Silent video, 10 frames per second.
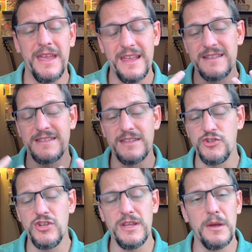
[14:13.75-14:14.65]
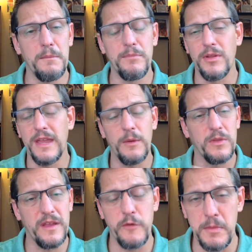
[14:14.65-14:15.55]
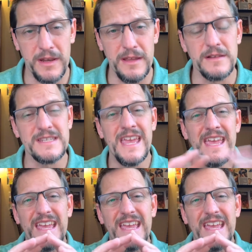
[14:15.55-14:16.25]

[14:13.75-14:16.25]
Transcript: it's the GM playing with everybody else.